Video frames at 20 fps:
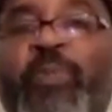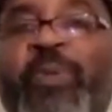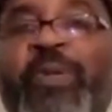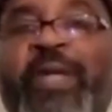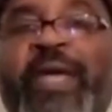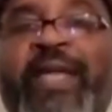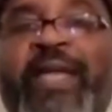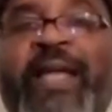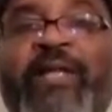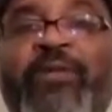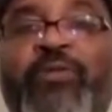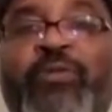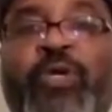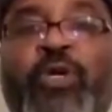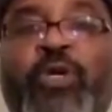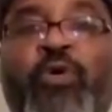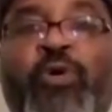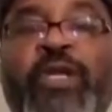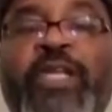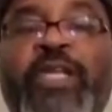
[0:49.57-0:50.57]
playing out on
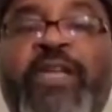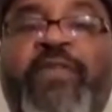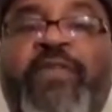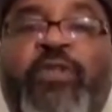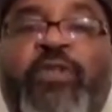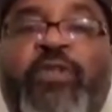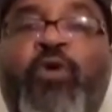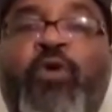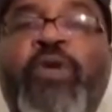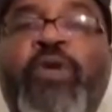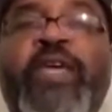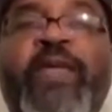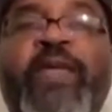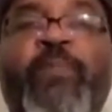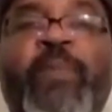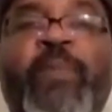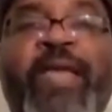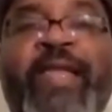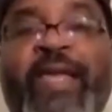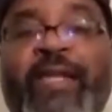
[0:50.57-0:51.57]
the court, even though we had
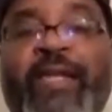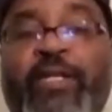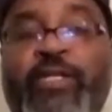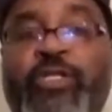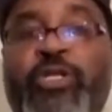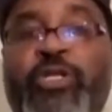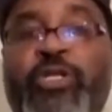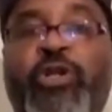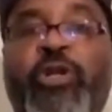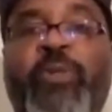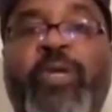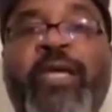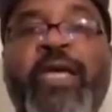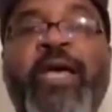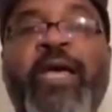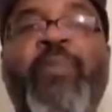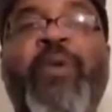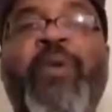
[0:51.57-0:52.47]
met at a tournament.